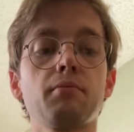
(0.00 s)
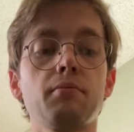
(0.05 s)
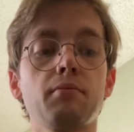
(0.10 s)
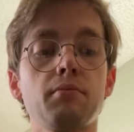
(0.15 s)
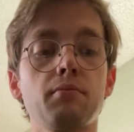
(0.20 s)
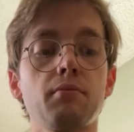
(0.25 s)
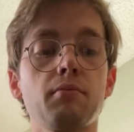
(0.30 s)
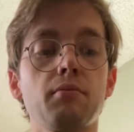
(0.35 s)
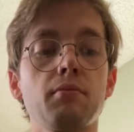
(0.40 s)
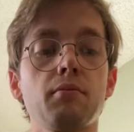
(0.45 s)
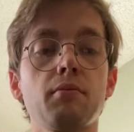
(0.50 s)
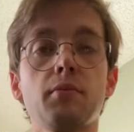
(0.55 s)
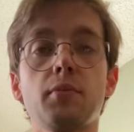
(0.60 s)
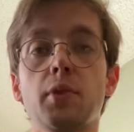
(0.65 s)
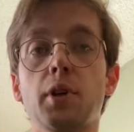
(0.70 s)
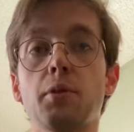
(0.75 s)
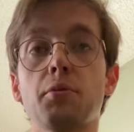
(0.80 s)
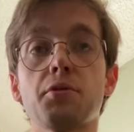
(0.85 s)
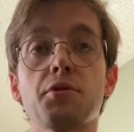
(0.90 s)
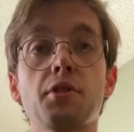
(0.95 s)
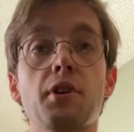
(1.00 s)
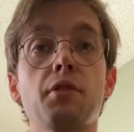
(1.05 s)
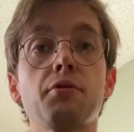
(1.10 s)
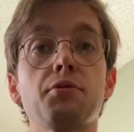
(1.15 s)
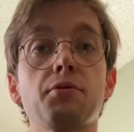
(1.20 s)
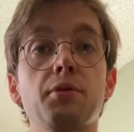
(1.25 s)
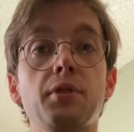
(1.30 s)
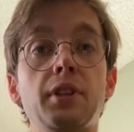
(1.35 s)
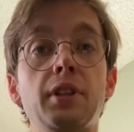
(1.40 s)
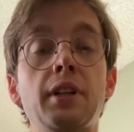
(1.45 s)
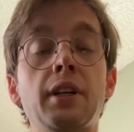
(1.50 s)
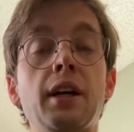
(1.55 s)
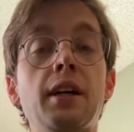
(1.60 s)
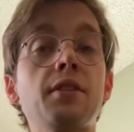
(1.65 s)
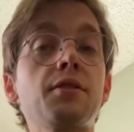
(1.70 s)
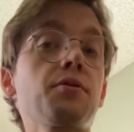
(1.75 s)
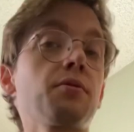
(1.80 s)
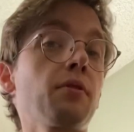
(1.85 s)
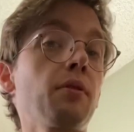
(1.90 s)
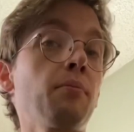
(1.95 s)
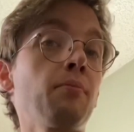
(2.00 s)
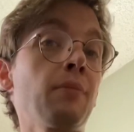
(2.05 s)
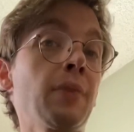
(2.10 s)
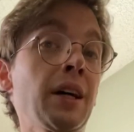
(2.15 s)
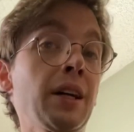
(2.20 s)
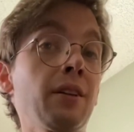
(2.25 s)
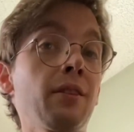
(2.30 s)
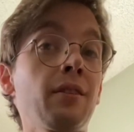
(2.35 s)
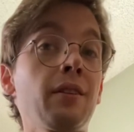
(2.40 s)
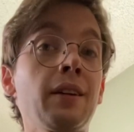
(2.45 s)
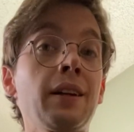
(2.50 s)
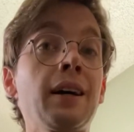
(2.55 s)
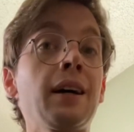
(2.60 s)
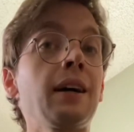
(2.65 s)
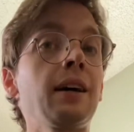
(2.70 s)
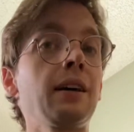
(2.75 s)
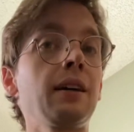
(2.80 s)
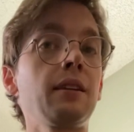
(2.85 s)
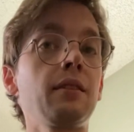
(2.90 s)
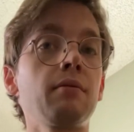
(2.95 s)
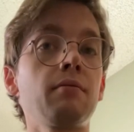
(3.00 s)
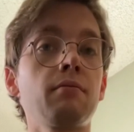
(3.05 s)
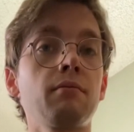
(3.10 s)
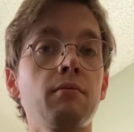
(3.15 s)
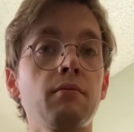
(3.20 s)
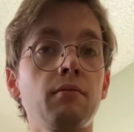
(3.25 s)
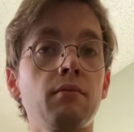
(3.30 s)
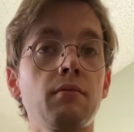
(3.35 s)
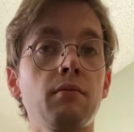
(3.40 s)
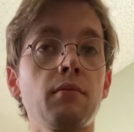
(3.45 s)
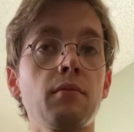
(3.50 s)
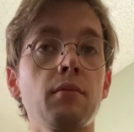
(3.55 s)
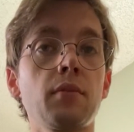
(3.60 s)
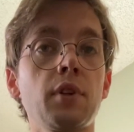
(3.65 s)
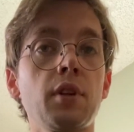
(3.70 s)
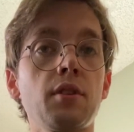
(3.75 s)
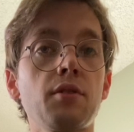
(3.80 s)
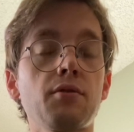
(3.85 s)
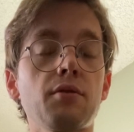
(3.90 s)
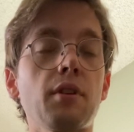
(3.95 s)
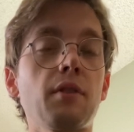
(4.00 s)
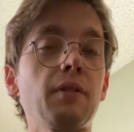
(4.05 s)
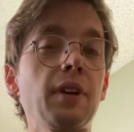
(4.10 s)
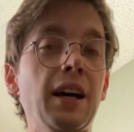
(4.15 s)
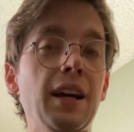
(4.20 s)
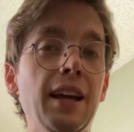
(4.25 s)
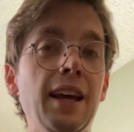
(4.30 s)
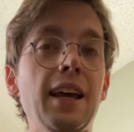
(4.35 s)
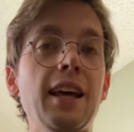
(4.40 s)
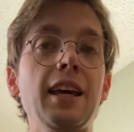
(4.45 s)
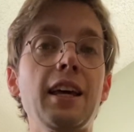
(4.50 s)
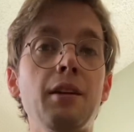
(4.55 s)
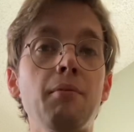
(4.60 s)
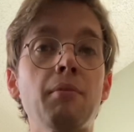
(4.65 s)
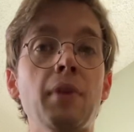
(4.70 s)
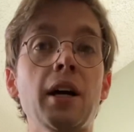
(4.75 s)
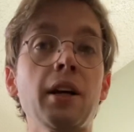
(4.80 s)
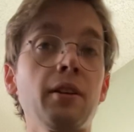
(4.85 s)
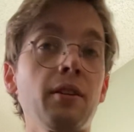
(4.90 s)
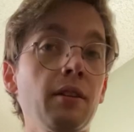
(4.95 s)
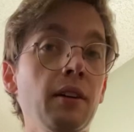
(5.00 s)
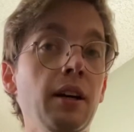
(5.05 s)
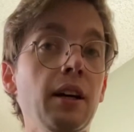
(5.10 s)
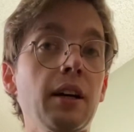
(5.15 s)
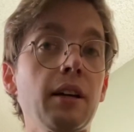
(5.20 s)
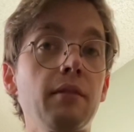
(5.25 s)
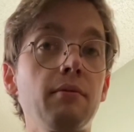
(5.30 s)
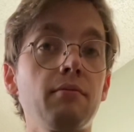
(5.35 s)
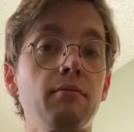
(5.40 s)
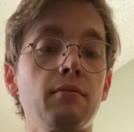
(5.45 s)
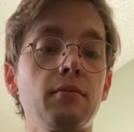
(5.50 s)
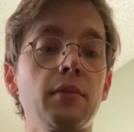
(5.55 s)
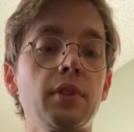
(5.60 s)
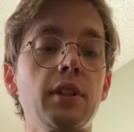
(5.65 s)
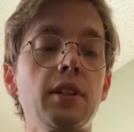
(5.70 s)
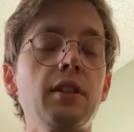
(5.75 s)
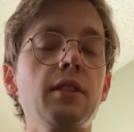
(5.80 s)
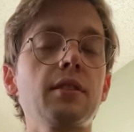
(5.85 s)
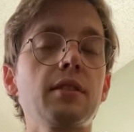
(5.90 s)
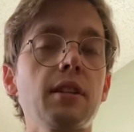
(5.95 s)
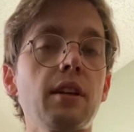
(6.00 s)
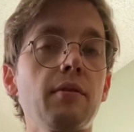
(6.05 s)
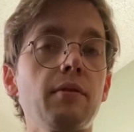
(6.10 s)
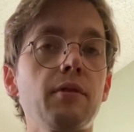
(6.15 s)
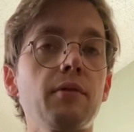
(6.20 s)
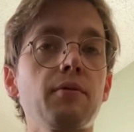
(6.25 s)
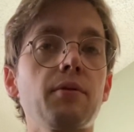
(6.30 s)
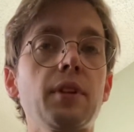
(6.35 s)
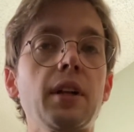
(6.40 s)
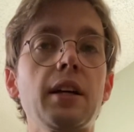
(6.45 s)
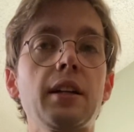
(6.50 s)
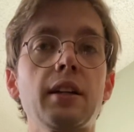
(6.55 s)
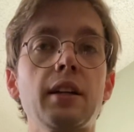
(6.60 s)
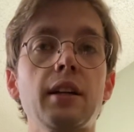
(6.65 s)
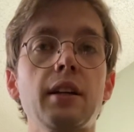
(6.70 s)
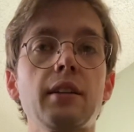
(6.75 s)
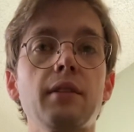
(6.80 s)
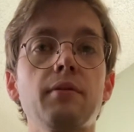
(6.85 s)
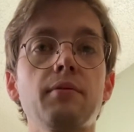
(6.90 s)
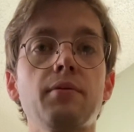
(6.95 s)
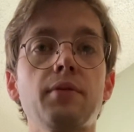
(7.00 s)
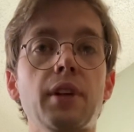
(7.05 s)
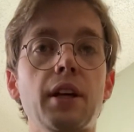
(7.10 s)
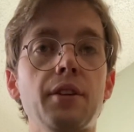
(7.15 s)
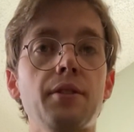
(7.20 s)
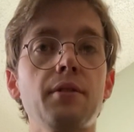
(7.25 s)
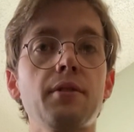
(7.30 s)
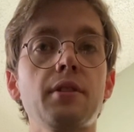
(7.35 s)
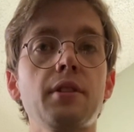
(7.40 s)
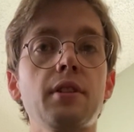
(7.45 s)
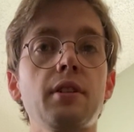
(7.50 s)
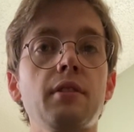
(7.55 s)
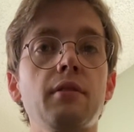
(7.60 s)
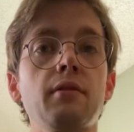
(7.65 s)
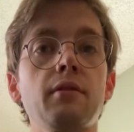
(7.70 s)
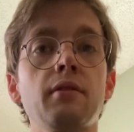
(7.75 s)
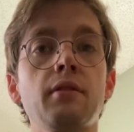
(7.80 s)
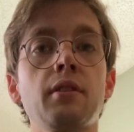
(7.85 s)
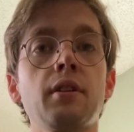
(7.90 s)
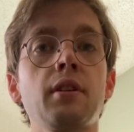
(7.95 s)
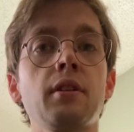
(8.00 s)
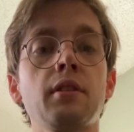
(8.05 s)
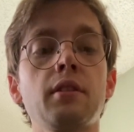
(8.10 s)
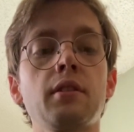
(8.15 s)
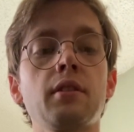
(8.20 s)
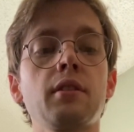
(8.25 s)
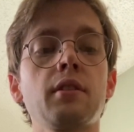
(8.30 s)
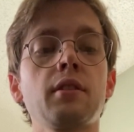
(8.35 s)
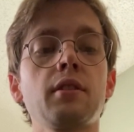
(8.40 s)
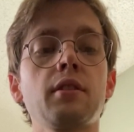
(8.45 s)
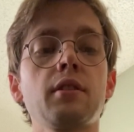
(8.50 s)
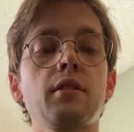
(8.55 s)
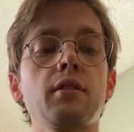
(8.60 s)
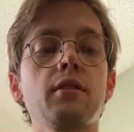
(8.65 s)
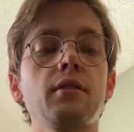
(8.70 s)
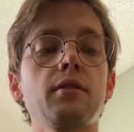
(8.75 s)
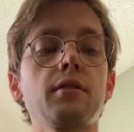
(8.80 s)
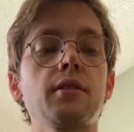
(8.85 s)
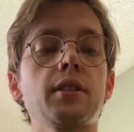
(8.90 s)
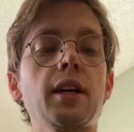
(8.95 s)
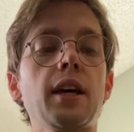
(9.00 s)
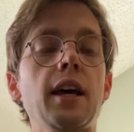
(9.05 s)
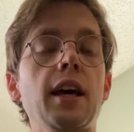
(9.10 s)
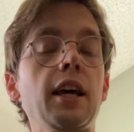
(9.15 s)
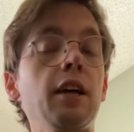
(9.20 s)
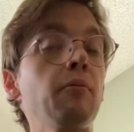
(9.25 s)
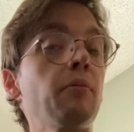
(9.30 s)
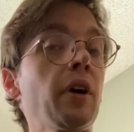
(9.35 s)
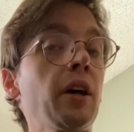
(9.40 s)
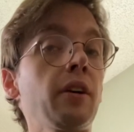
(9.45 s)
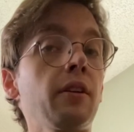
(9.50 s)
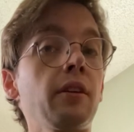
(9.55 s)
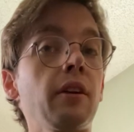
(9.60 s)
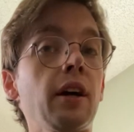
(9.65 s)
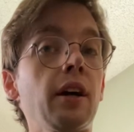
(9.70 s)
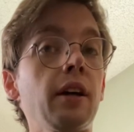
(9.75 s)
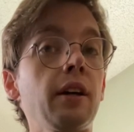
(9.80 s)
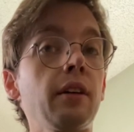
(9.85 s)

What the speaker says: It resolves really nice to a minor 9. So I've got A minor 9, E7 flat 9, flat 13 to A minor 9.